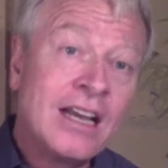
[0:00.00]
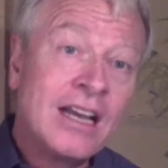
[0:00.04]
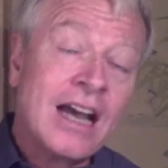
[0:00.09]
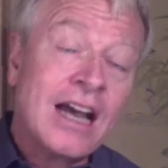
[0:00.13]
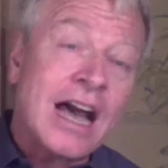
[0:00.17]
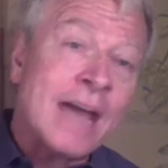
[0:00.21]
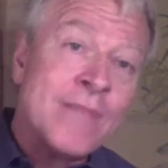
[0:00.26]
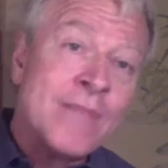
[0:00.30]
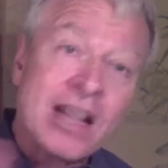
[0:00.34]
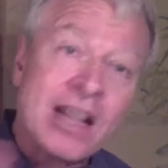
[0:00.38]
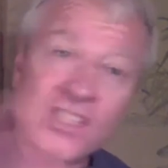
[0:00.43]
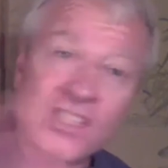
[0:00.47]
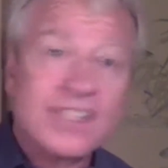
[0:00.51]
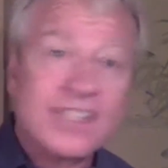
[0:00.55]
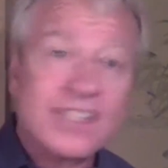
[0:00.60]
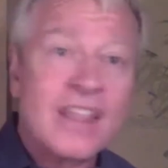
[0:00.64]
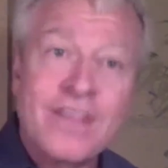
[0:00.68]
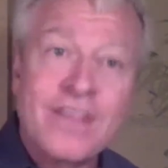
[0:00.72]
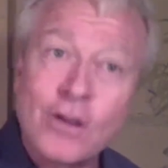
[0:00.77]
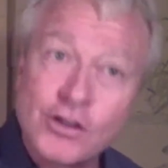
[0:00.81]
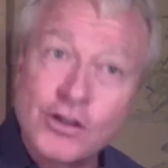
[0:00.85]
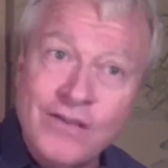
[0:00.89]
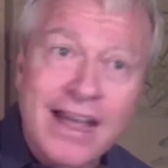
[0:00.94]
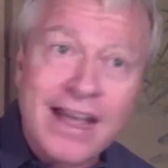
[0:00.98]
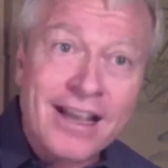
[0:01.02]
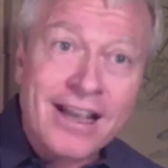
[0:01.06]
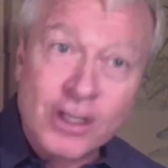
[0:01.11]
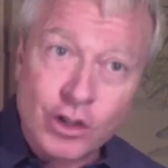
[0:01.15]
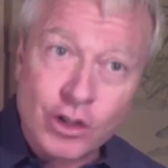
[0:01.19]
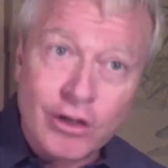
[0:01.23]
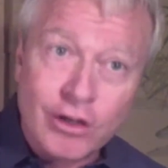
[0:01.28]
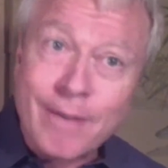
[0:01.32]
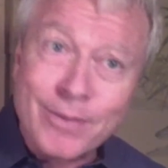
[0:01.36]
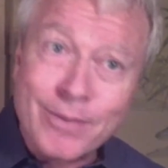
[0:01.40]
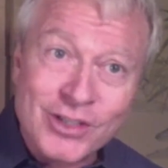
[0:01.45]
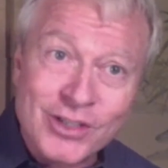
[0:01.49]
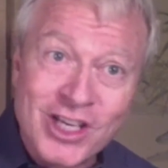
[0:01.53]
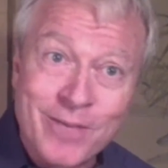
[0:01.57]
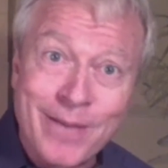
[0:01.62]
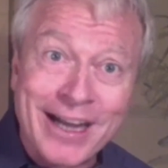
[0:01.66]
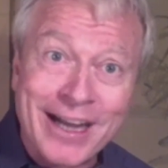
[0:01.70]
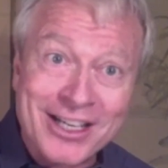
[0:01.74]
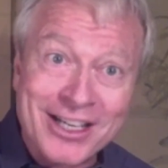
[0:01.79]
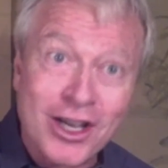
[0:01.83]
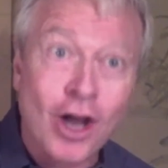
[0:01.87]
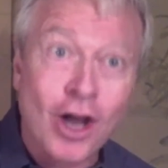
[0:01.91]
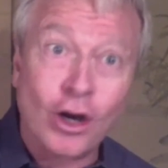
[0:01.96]
I'm not saying that those values are represented
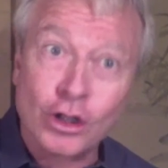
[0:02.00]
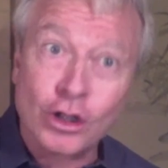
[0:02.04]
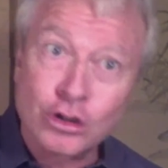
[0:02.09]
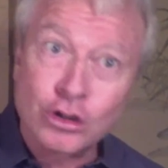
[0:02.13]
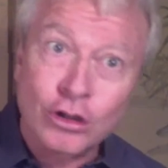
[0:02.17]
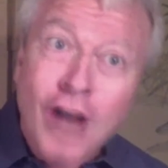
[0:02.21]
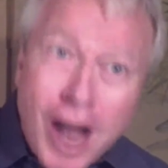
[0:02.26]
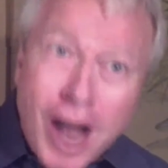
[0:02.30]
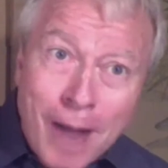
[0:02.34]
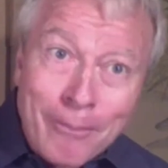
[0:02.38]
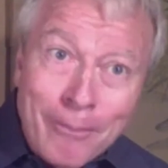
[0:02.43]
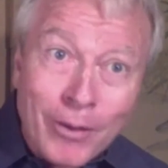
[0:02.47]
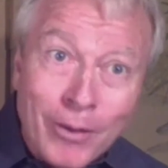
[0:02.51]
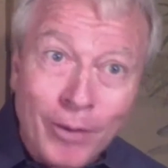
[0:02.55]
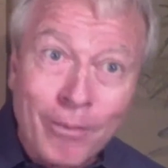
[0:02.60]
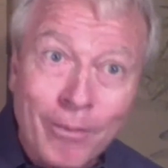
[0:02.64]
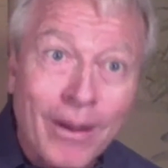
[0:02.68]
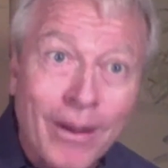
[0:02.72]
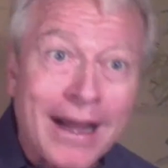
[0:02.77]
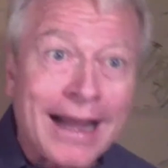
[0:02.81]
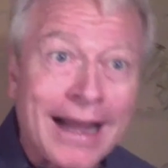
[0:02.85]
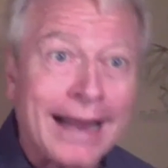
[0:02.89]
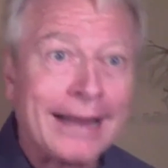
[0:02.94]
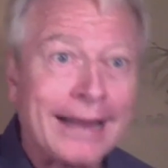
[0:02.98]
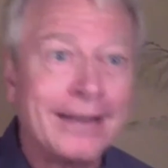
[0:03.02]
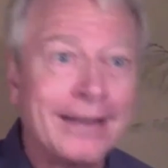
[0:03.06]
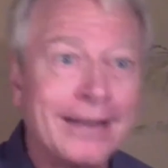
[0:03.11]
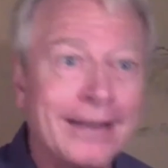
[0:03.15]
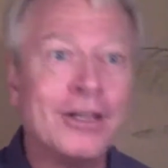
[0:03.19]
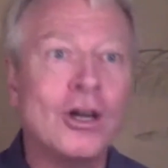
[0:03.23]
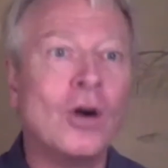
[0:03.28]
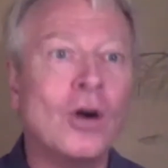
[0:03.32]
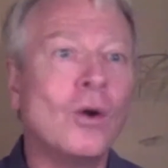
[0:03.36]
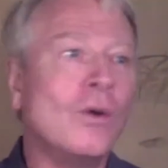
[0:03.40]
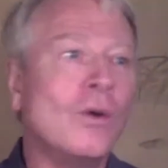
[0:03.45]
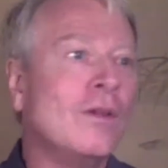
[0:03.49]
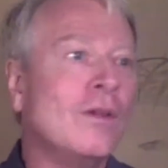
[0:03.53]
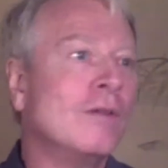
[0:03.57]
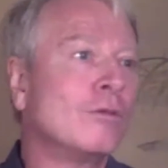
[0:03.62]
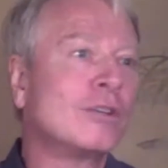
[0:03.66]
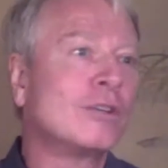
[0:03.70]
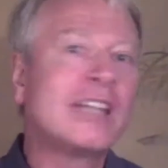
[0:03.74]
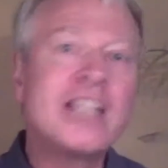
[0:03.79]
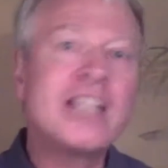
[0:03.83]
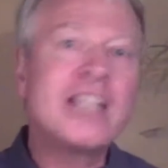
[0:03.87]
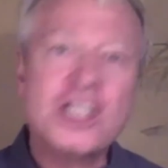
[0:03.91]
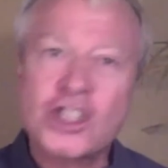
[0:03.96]
by Donald Trump or by
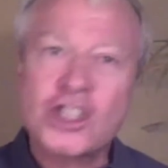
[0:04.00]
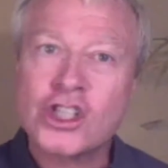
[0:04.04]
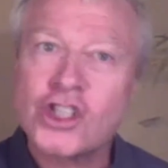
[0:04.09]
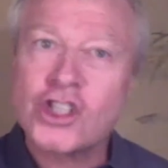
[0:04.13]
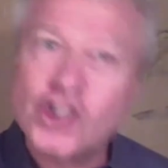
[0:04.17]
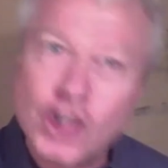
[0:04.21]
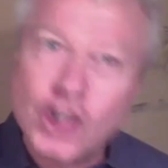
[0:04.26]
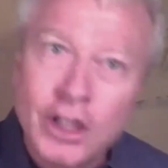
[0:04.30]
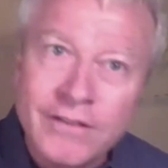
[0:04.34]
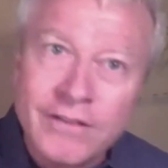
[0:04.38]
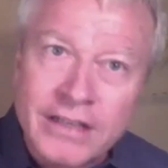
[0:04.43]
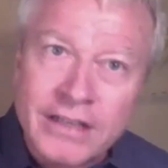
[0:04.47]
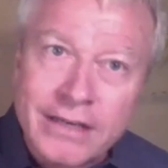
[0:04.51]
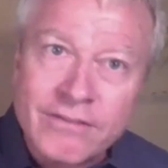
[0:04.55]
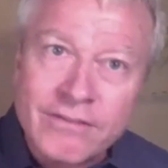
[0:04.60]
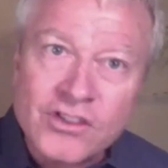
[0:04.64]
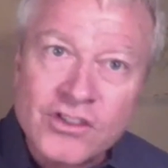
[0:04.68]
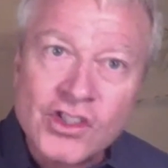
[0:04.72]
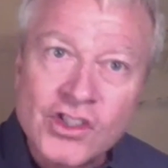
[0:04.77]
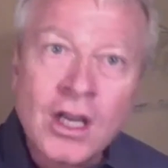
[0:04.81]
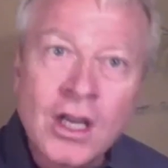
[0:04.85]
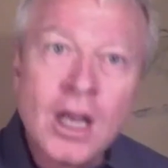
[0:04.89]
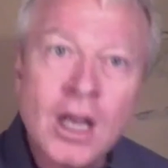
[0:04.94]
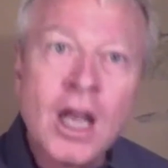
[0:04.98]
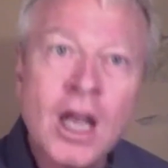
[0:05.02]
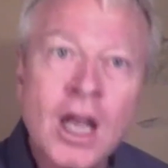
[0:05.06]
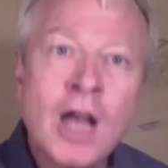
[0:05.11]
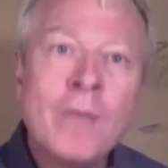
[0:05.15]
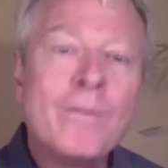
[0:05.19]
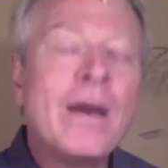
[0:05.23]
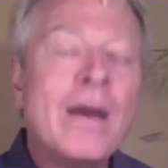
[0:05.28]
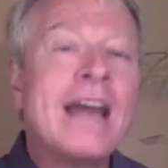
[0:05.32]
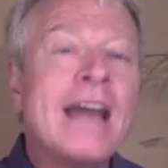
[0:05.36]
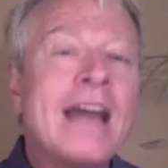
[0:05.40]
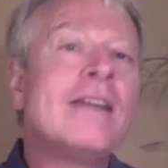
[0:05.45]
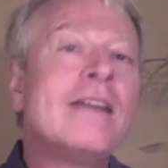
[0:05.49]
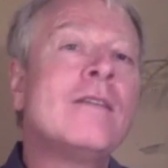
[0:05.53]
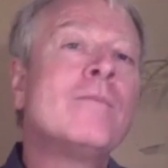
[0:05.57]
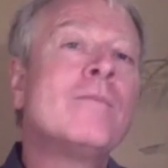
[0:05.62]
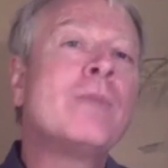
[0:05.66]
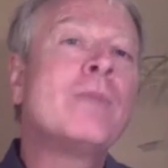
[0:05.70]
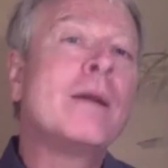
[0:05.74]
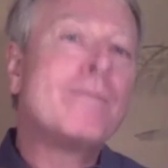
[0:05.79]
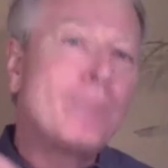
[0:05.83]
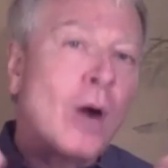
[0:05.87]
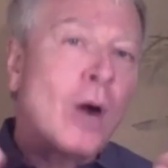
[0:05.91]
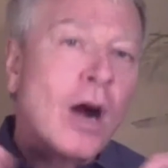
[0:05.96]
religious conservatives, but
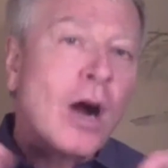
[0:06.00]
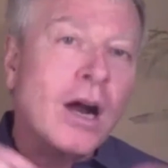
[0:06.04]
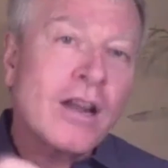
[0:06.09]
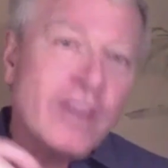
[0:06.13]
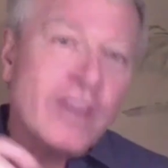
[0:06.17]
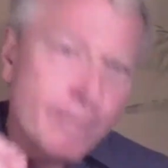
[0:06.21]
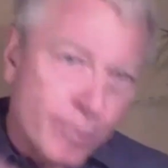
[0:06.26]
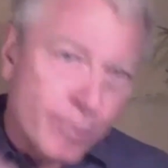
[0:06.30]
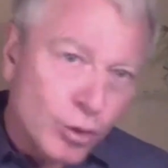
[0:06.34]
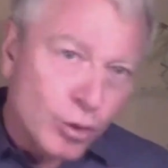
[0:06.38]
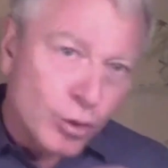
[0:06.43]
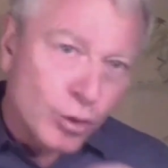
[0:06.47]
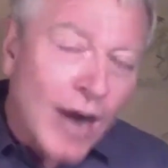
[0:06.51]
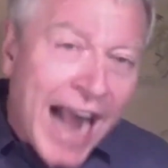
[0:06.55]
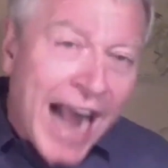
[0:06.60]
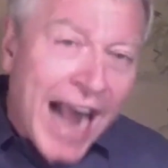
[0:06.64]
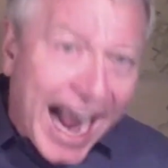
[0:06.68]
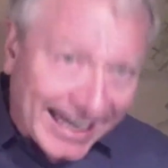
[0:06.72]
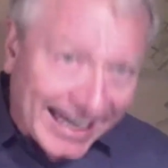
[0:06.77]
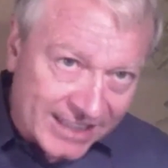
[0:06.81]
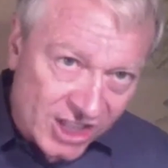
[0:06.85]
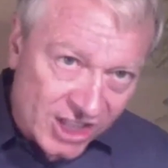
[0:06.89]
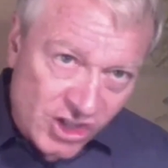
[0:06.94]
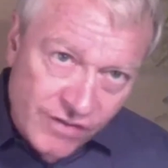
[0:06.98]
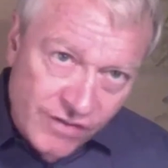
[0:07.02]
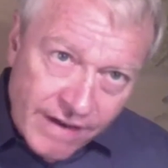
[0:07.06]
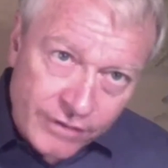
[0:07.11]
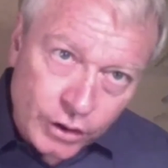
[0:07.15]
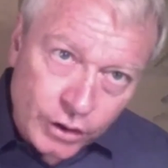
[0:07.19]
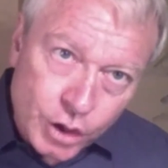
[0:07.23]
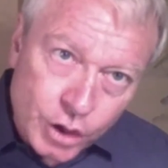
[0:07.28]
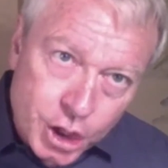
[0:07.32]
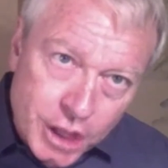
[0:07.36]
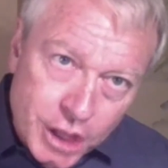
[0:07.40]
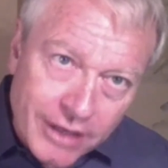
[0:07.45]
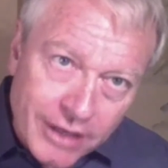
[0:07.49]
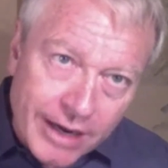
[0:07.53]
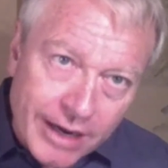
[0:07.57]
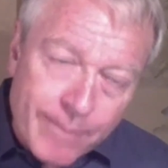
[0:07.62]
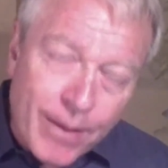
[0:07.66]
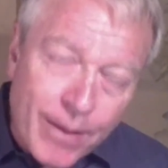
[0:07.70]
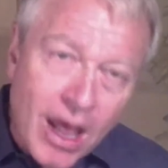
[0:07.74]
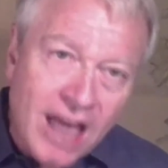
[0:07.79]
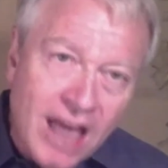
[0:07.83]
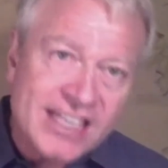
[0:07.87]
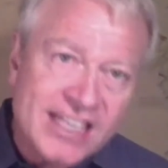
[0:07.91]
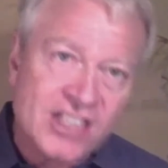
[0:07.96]
part of the practice of evolutionary
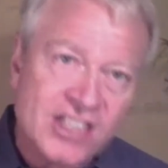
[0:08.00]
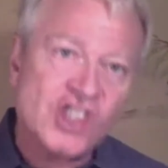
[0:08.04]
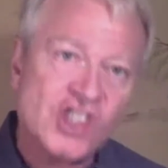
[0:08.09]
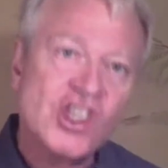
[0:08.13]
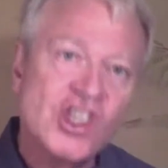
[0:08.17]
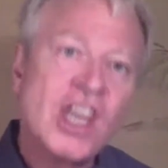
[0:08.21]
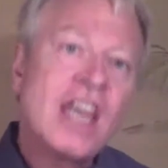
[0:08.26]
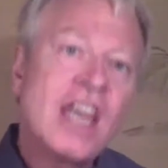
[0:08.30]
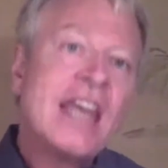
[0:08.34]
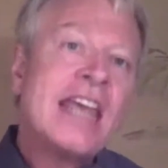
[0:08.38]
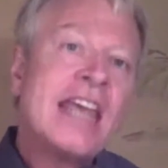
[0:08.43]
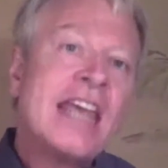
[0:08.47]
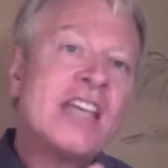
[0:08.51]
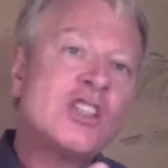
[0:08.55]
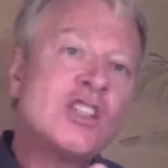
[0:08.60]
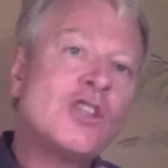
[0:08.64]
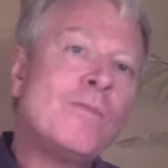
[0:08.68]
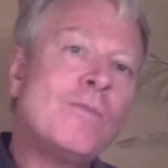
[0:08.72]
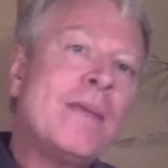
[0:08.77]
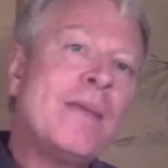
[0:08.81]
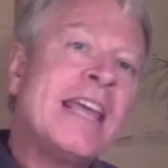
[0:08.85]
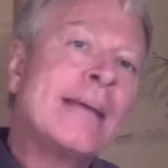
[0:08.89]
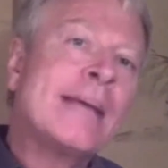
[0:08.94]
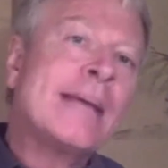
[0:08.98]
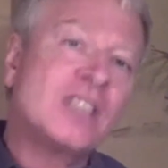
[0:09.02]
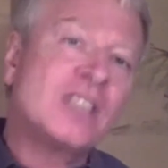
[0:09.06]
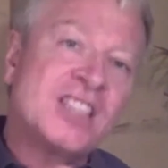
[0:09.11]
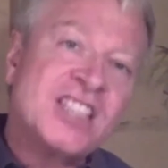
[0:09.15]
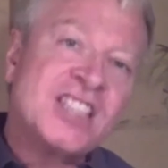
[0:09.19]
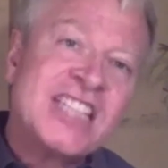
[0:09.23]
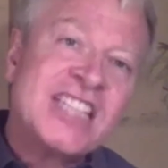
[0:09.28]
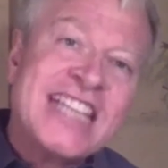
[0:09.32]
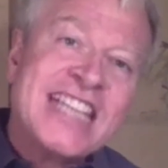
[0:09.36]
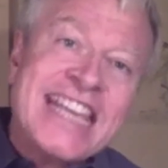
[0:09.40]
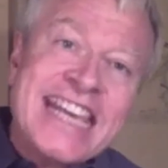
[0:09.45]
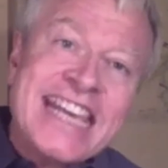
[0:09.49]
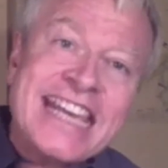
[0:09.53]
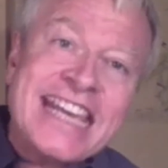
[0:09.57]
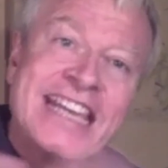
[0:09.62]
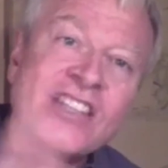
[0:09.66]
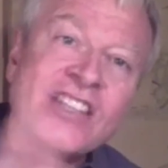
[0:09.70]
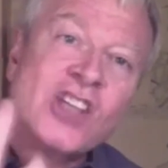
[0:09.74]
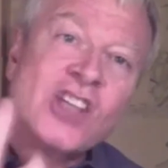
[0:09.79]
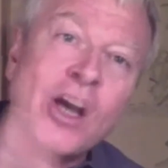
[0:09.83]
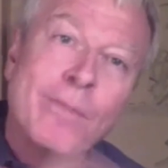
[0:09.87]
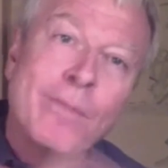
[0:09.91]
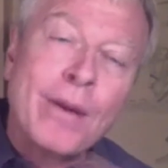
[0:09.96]
politics is being able to
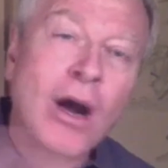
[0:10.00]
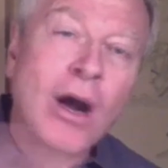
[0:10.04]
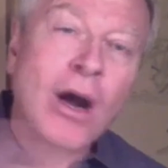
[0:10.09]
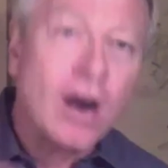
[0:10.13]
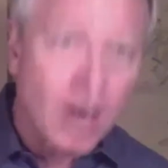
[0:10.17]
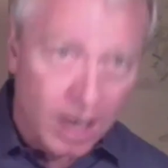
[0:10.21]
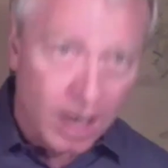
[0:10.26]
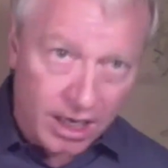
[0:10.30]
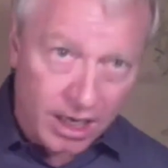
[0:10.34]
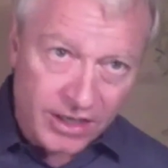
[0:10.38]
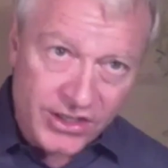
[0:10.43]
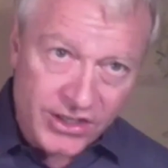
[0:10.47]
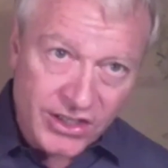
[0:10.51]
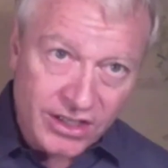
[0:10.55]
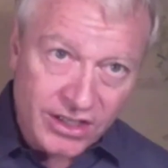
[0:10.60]
tease apart